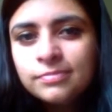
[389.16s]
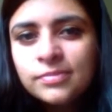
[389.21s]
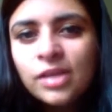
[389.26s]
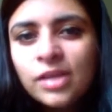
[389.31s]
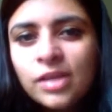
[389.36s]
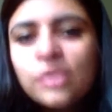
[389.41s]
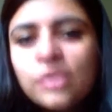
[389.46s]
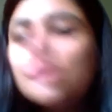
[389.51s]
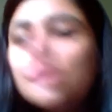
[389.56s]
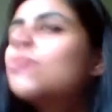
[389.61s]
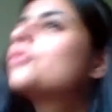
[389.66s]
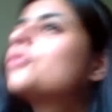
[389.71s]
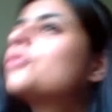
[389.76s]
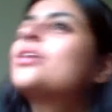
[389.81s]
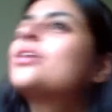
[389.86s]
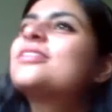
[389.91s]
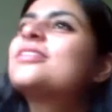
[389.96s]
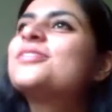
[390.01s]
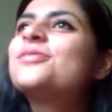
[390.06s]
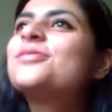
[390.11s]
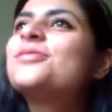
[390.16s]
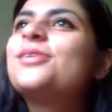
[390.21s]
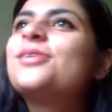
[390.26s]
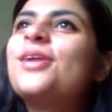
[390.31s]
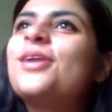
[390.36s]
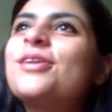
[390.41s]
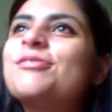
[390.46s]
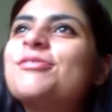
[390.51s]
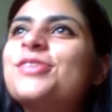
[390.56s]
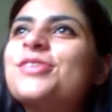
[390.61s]
You get to do a
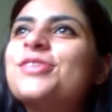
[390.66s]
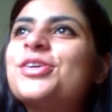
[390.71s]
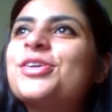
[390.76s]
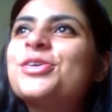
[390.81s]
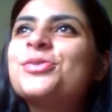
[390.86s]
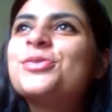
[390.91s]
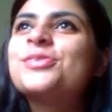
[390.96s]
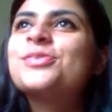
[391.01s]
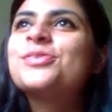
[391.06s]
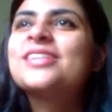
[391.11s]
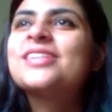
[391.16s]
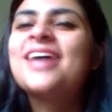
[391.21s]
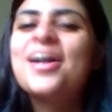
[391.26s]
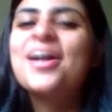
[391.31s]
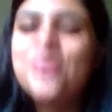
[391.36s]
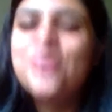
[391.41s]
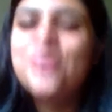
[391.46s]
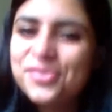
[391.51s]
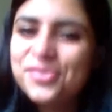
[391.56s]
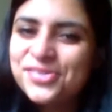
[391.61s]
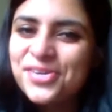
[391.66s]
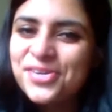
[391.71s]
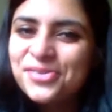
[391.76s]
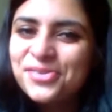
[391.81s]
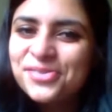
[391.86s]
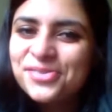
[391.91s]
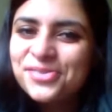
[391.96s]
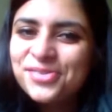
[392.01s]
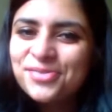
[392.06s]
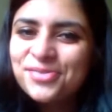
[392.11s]
lot of cute
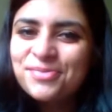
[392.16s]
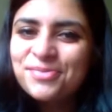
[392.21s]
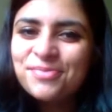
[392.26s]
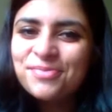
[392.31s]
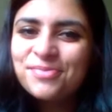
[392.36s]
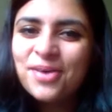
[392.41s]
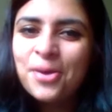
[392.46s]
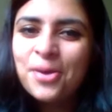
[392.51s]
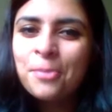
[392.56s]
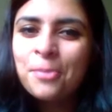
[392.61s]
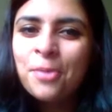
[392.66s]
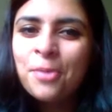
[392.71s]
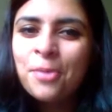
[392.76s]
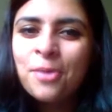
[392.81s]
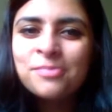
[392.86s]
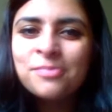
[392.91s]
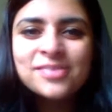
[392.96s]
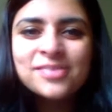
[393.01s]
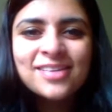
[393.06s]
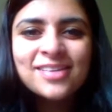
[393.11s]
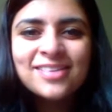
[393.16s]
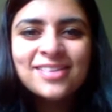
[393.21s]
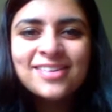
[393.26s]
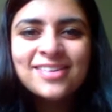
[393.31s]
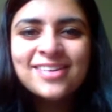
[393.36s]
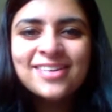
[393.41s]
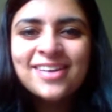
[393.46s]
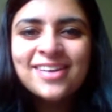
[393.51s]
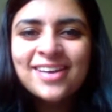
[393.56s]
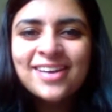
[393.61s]
ultrasounds with moms and
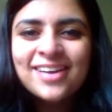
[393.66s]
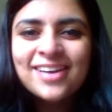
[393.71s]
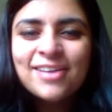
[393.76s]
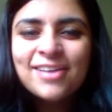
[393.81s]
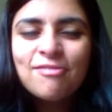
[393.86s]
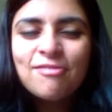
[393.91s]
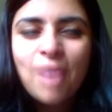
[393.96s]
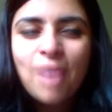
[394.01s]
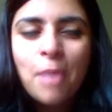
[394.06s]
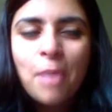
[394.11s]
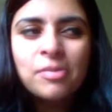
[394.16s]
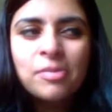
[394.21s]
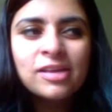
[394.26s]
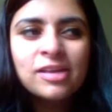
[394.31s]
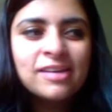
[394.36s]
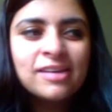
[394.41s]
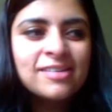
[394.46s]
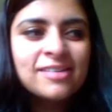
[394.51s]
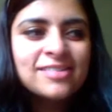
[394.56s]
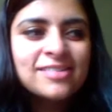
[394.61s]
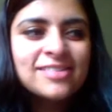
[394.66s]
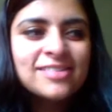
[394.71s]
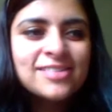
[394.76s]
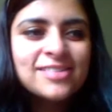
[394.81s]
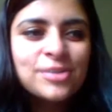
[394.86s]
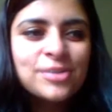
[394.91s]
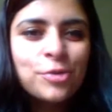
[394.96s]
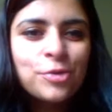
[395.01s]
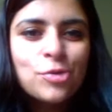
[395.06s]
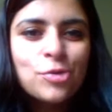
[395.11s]
their family,
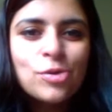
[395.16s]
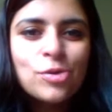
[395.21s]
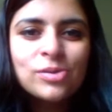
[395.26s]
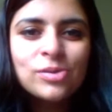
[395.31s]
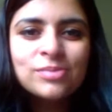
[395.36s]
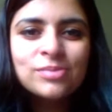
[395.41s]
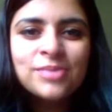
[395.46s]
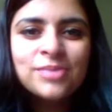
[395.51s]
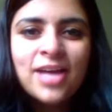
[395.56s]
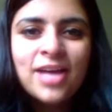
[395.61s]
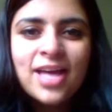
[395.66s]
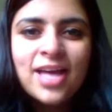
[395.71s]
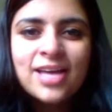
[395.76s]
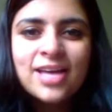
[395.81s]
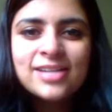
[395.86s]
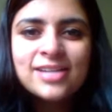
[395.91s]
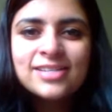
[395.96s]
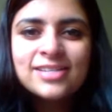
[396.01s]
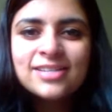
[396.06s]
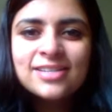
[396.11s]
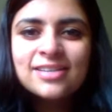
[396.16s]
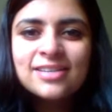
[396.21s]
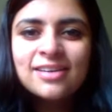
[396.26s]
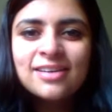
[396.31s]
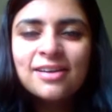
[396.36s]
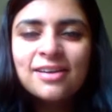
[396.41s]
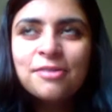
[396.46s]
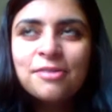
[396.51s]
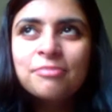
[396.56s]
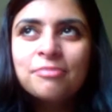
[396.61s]
to show them the head
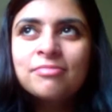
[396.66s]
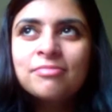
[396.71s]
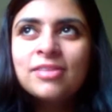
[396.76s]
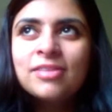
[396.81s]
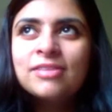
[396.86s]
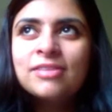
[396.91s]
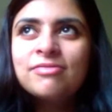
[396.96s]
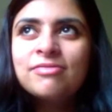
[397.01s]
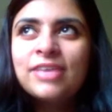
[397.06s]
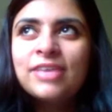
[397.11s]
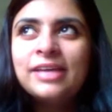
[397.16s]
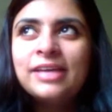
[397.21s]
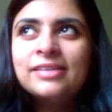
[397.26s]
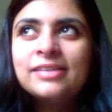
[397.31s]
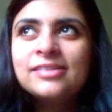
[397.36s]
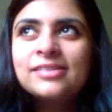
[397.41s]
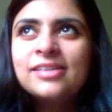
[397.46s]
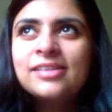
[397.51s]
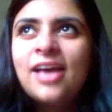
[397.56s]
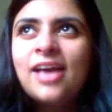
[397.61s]
and face.